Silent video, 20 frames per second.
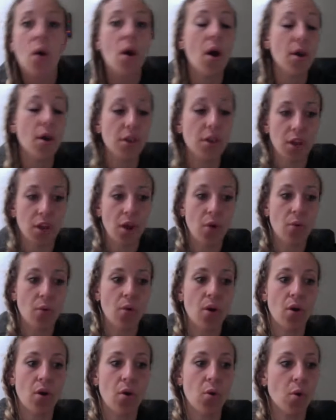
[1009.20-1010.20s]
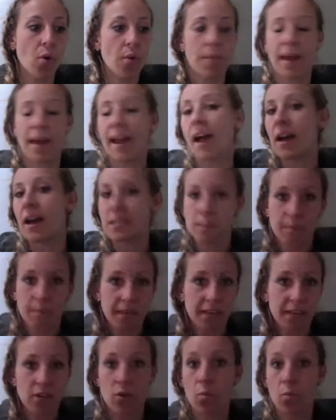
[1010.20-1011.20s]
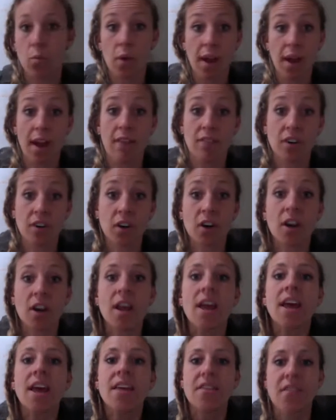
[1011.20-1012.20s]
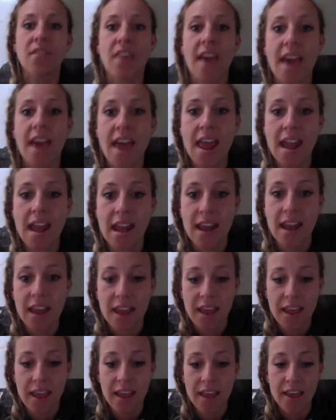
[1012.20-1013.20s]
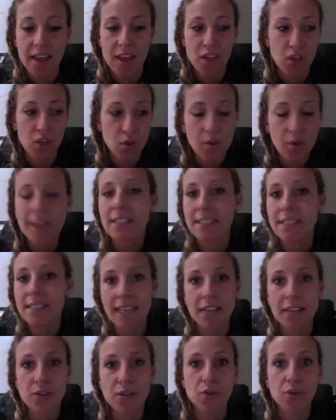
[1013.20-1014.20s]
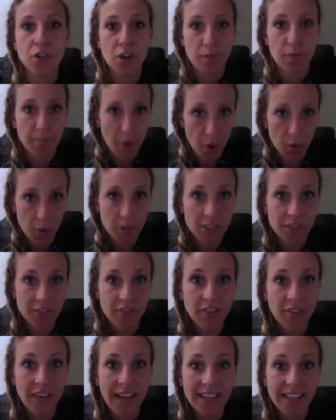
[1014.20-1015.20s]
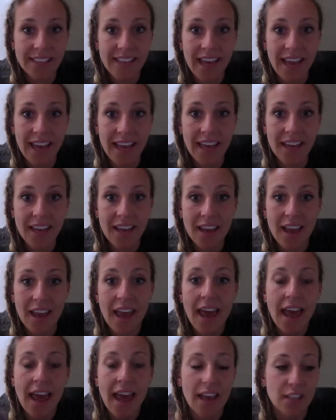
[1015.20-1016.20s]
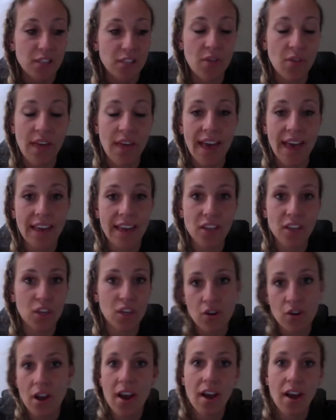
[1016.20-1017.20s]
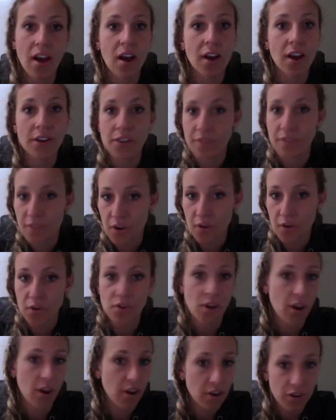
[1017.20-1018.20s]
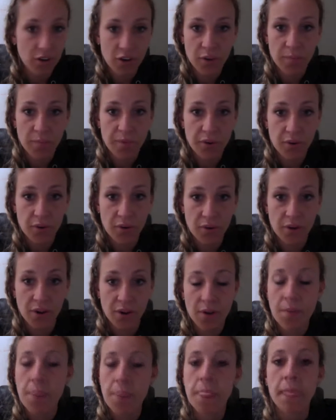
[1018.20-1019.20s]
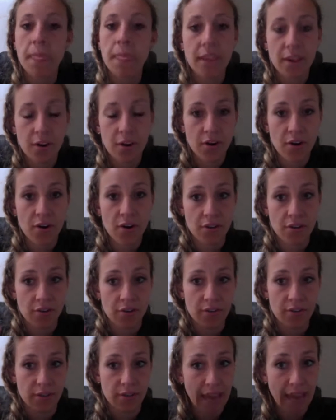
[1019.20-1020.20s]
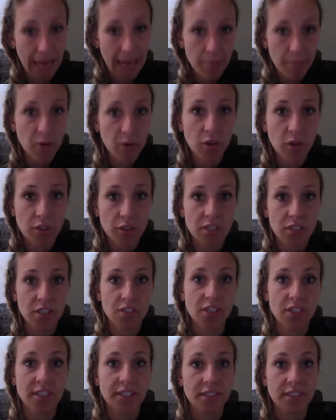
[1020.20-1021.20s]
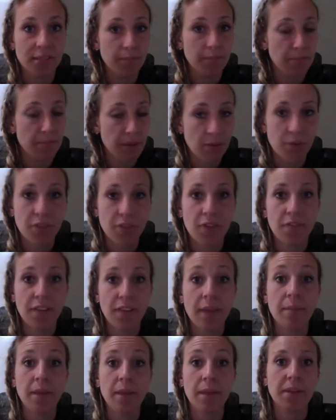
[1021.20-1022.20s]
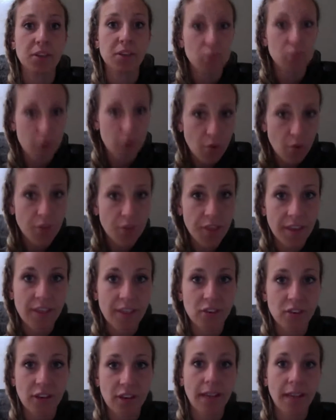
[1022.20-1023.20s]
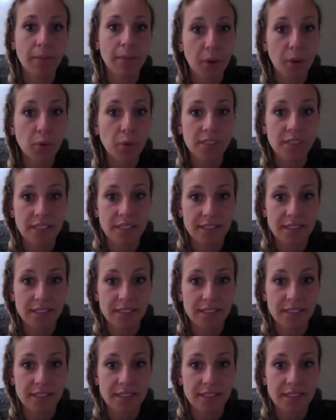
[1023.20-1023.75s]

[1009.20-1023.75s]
you know, or my husband or whatever, then you can schedule your posts for that day so that you're not on your phone, you're not on your computer, you're able to just be with your family, but you know things are getting posted